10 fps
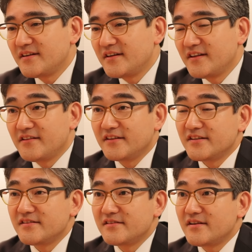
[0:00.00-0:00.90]
I think
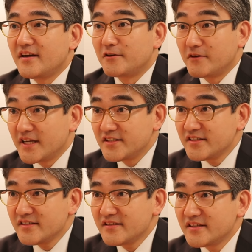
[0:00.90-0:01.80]
it's
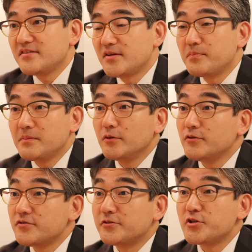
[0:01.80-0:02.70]
outrageous. Some people
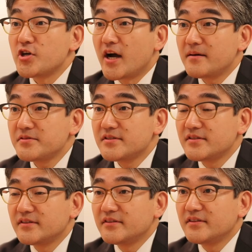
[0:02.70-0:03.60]
lose their jobs,
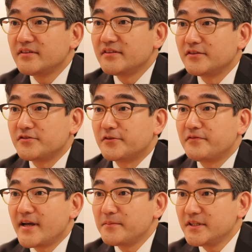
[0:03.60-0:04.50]
lose their
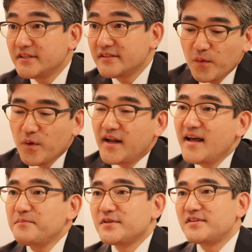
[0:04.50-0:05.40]
families. What
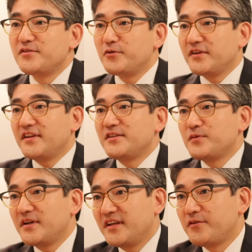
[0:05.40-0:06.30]
happens during that
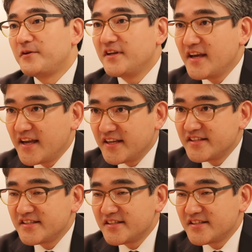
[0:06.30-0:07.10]
23 days?